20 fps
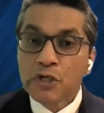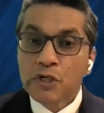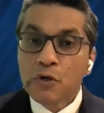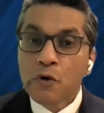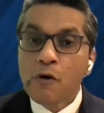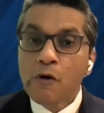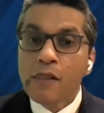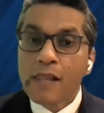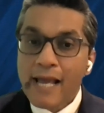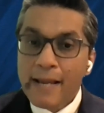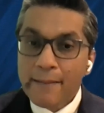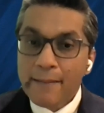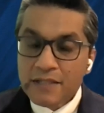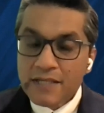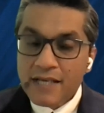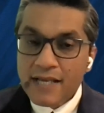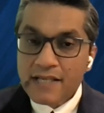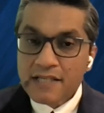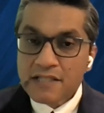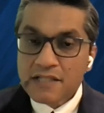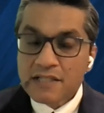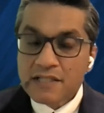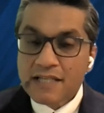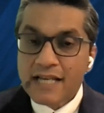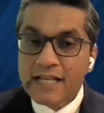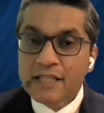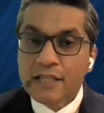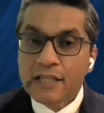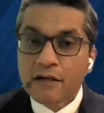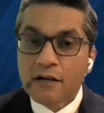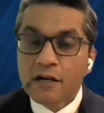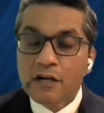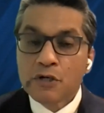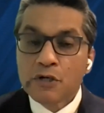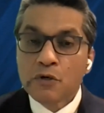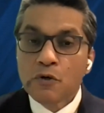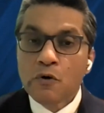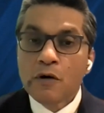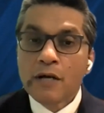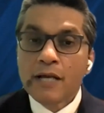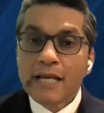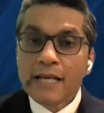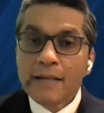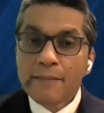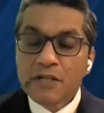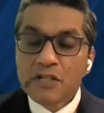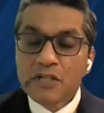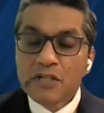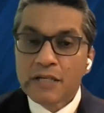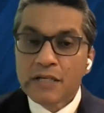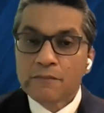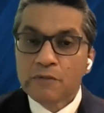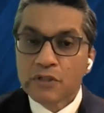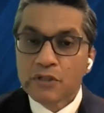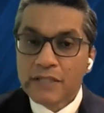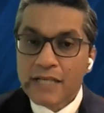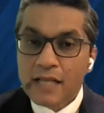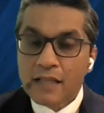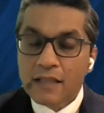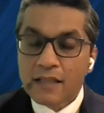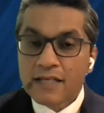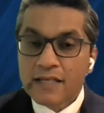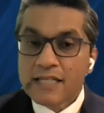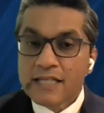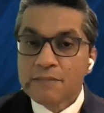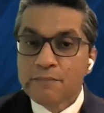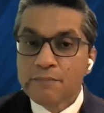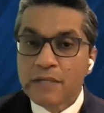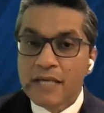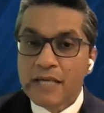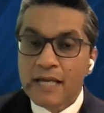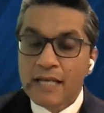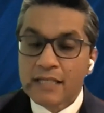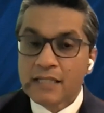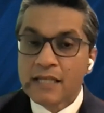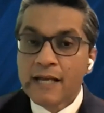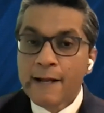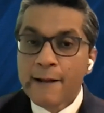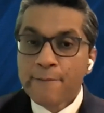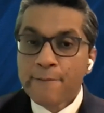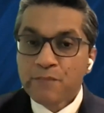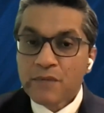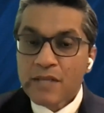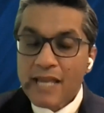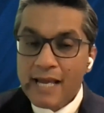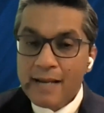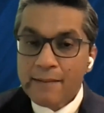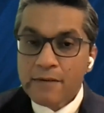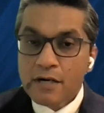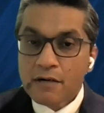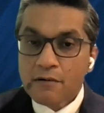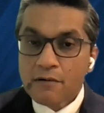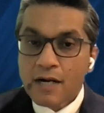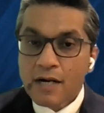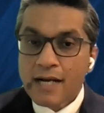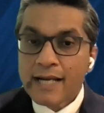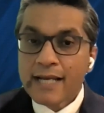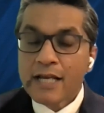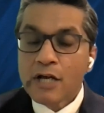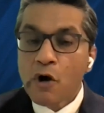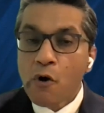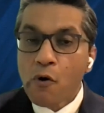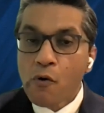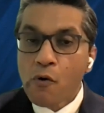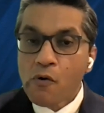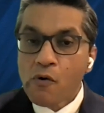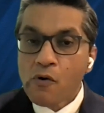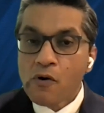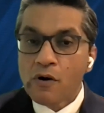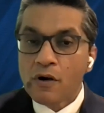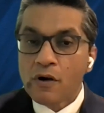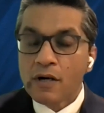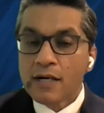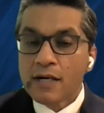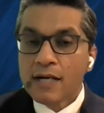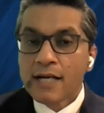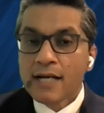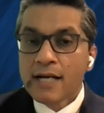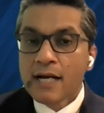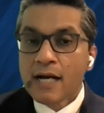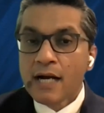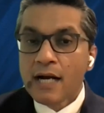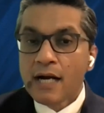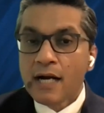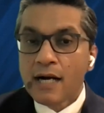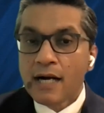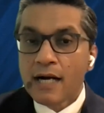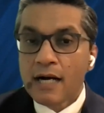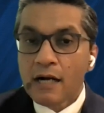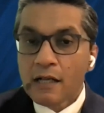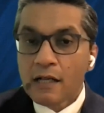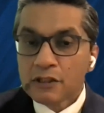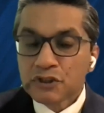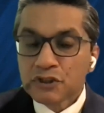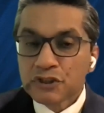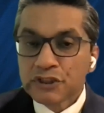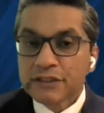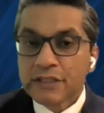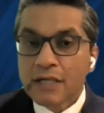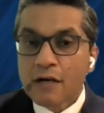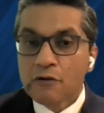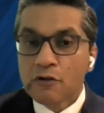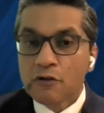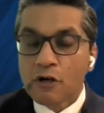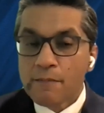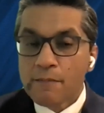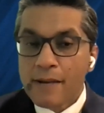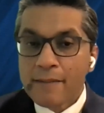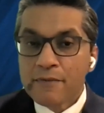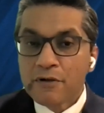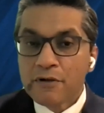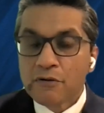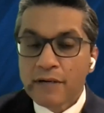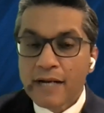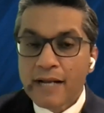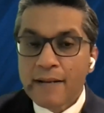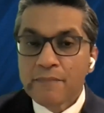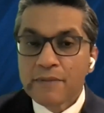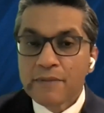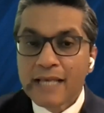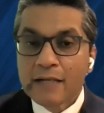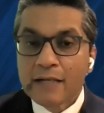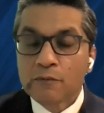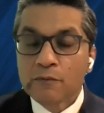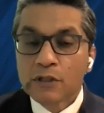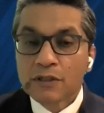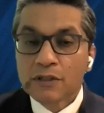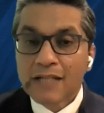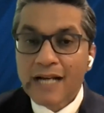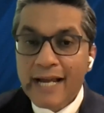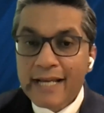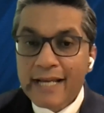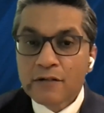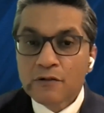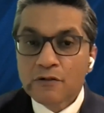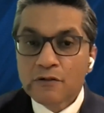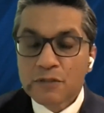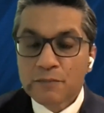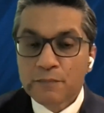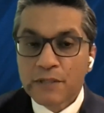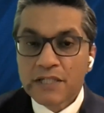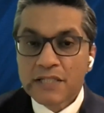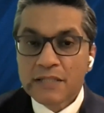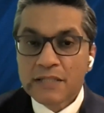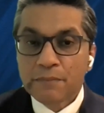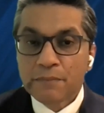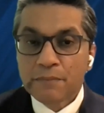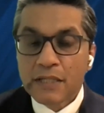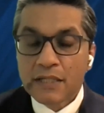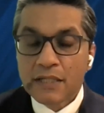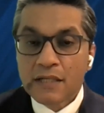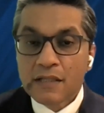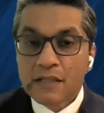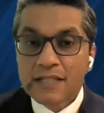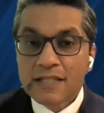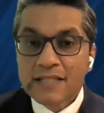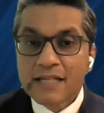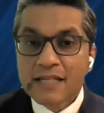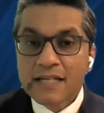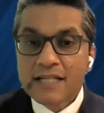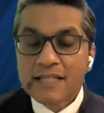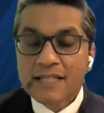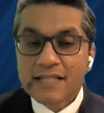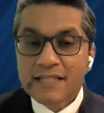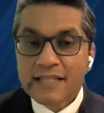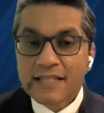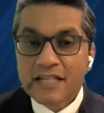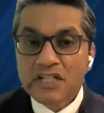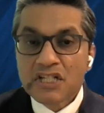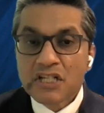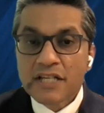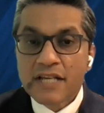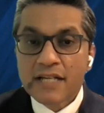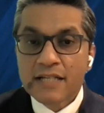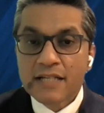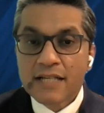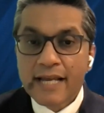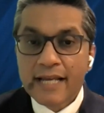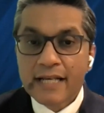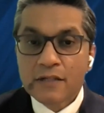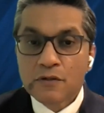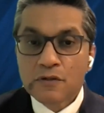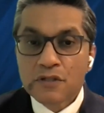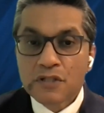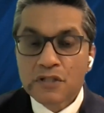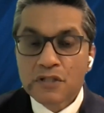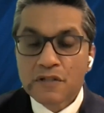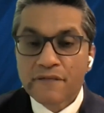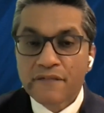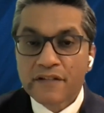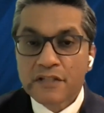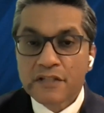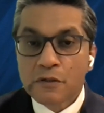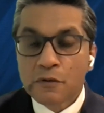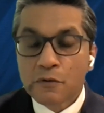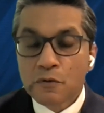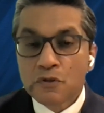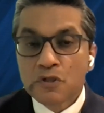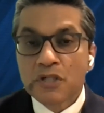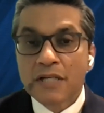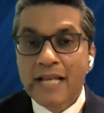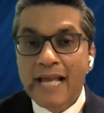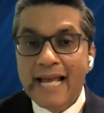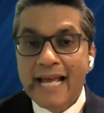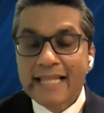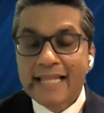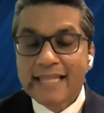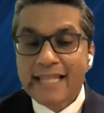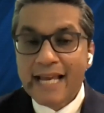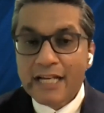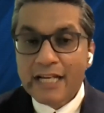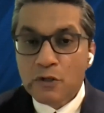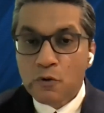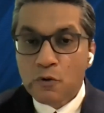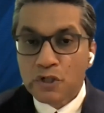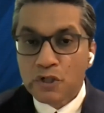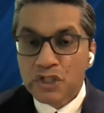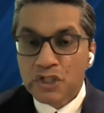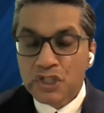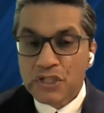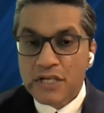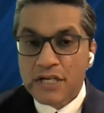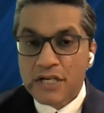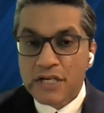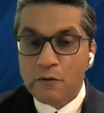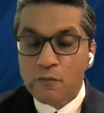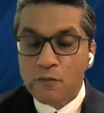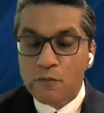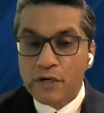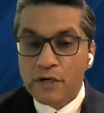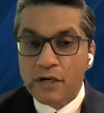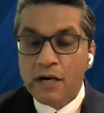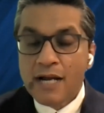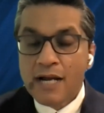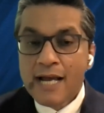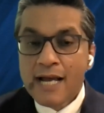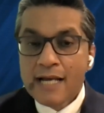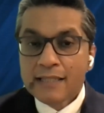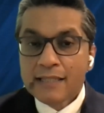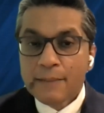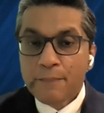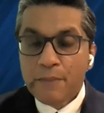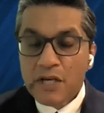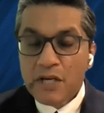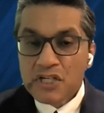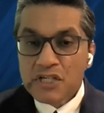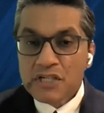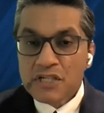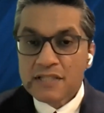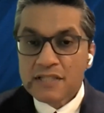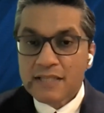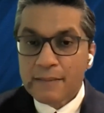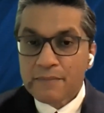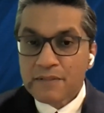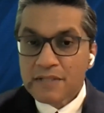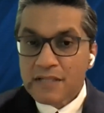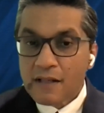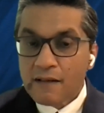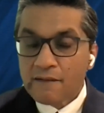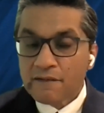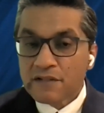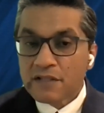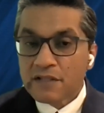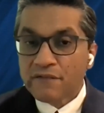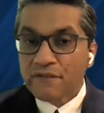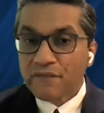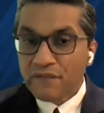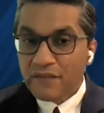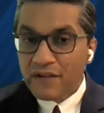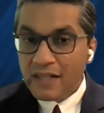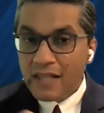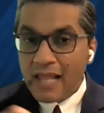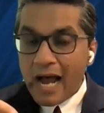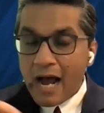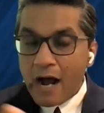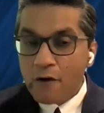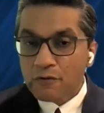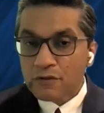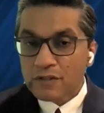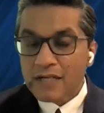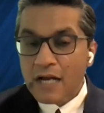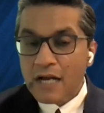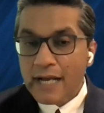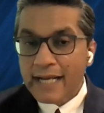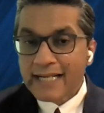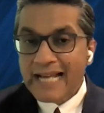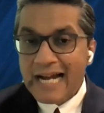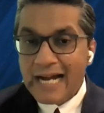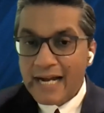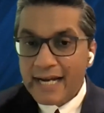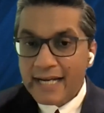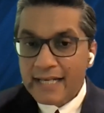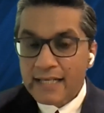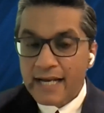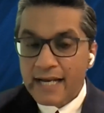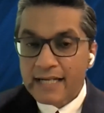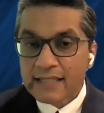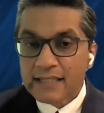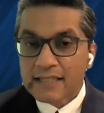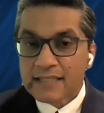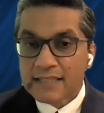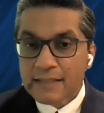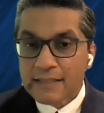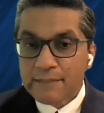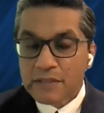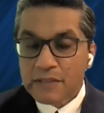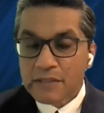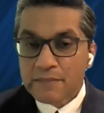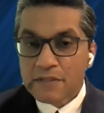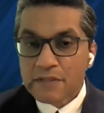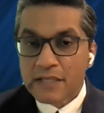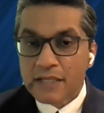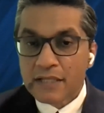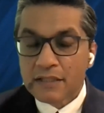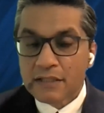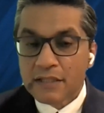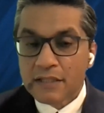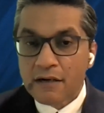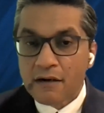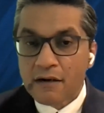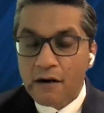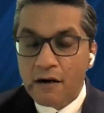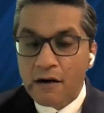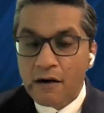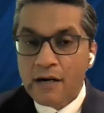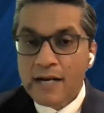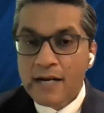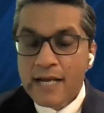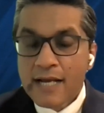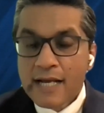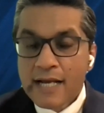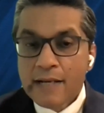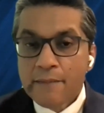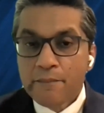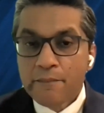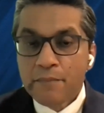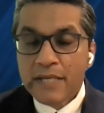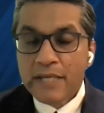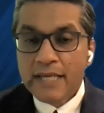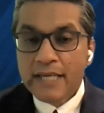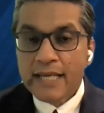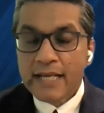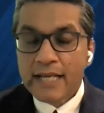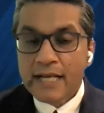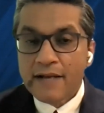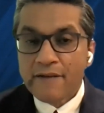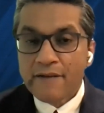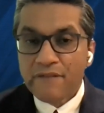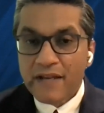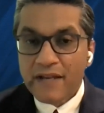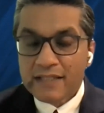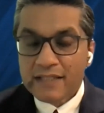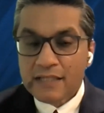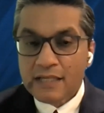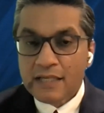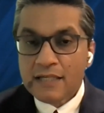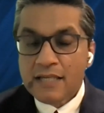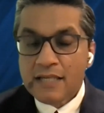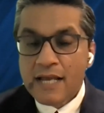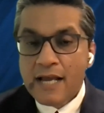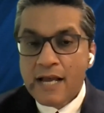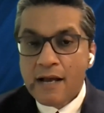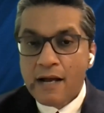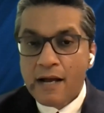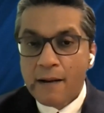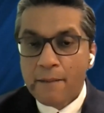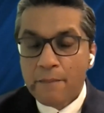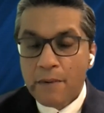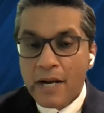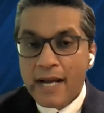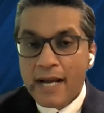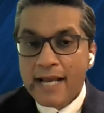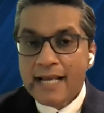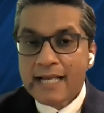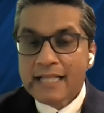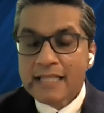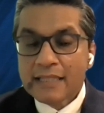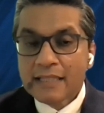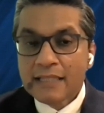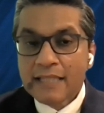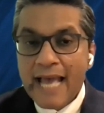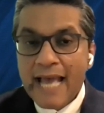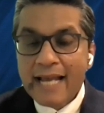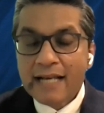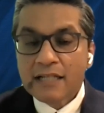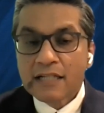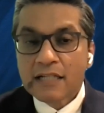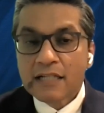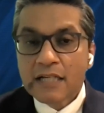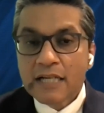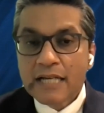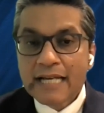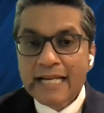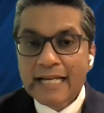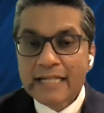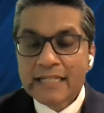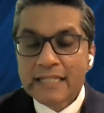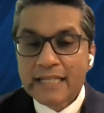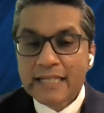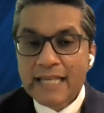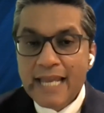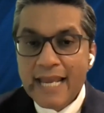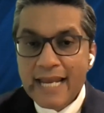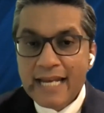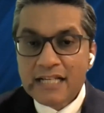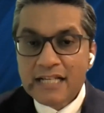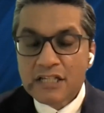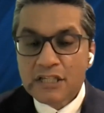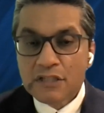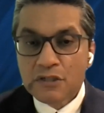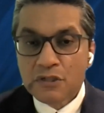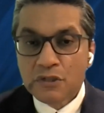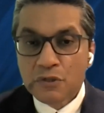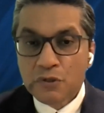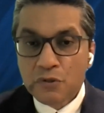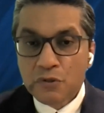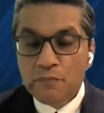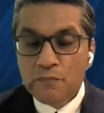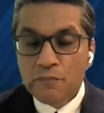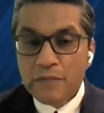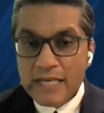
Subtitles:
are no lab tests and there are no imaging modalities, be it MRI or ultrasound or mammogram, that will diagnose breast implant illness. It is essentially a diagnosis of exclusion. And that questionnaire where the patients themselves fill out and highlight the symptoms that they are being affected by, that indicates to